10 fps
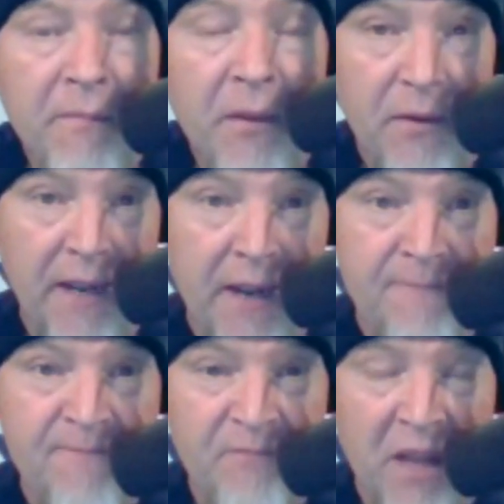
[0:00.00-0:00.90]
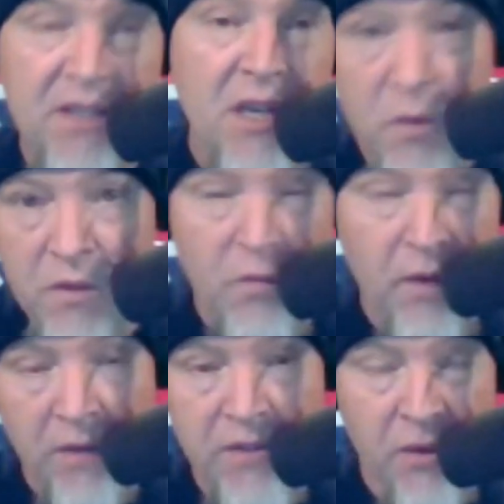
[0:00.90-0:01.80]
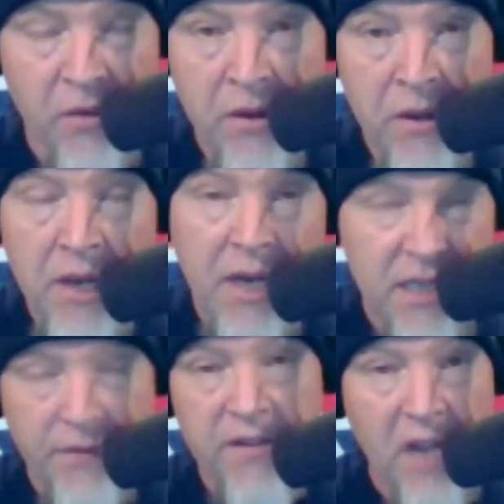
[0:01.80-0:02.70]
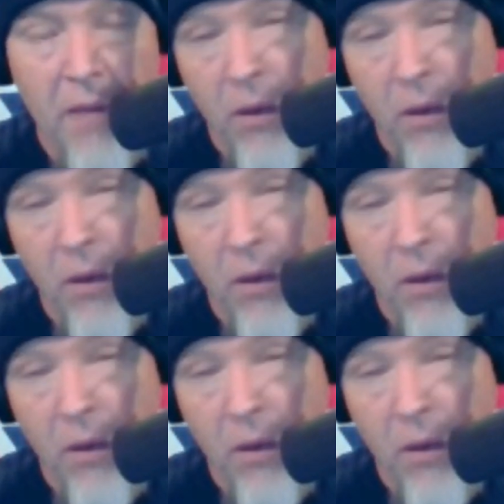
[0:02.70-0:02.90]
Okay? And see who's around you. Because every time I